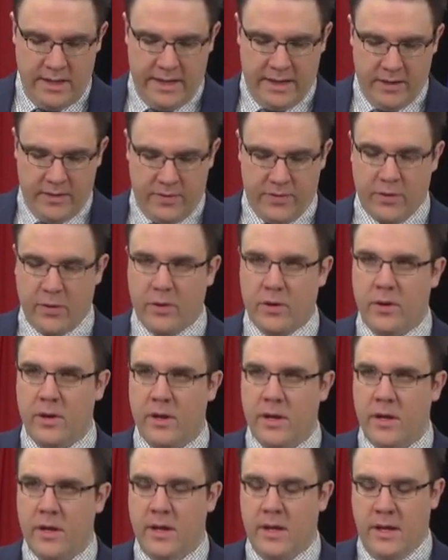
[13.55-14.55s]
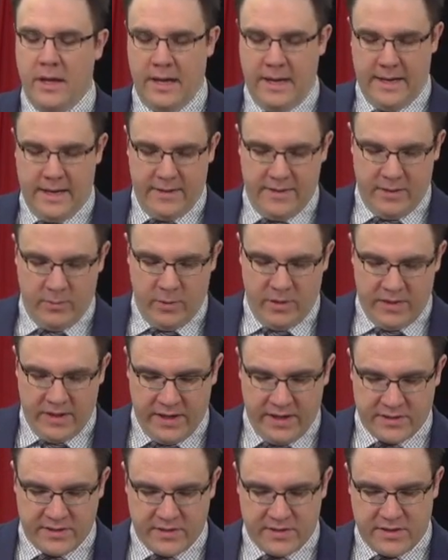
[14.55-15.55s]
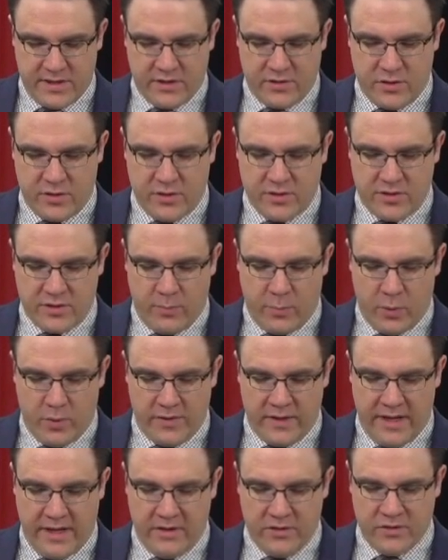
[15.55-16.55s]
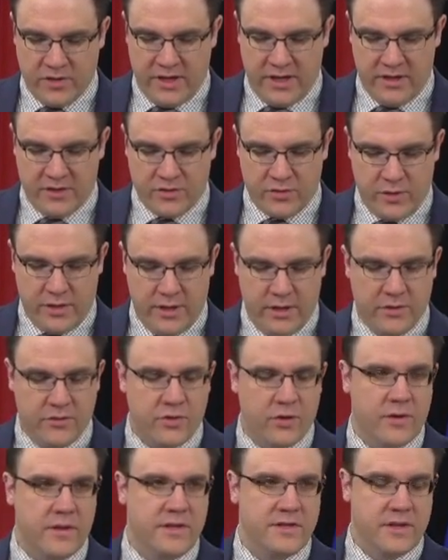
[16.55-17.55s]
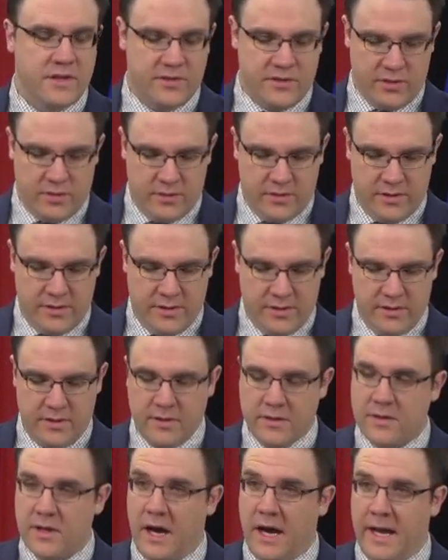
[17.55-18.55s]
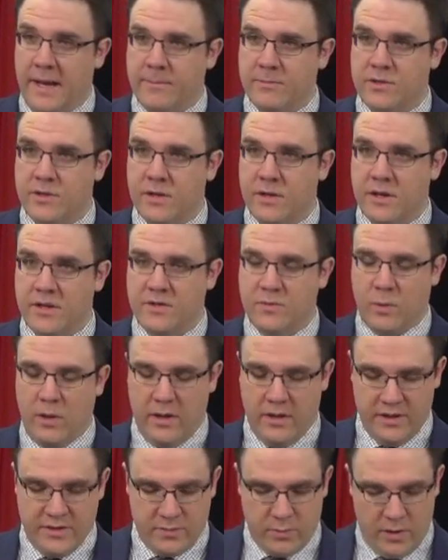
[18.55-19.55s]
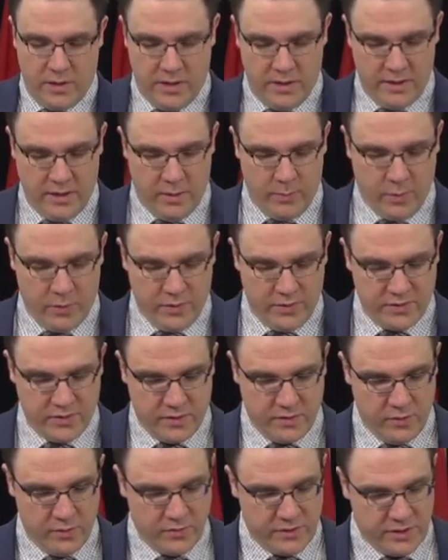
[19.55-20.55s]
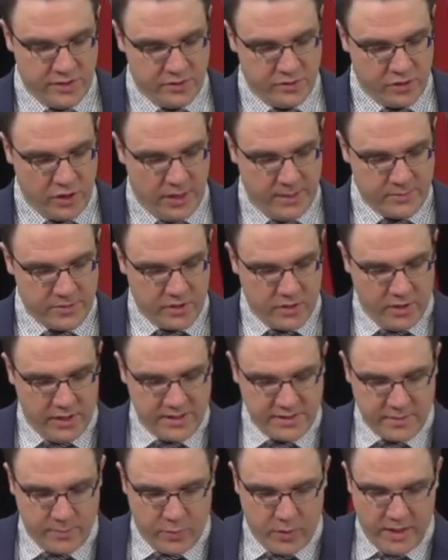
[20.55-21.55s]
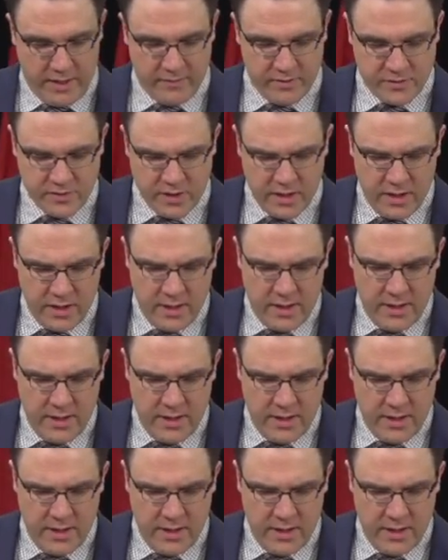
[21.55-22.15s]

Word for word: and a third uh, that we think is essential to support the energy industry during these uncertain times, as well as while Albertans are losing jobs across the province.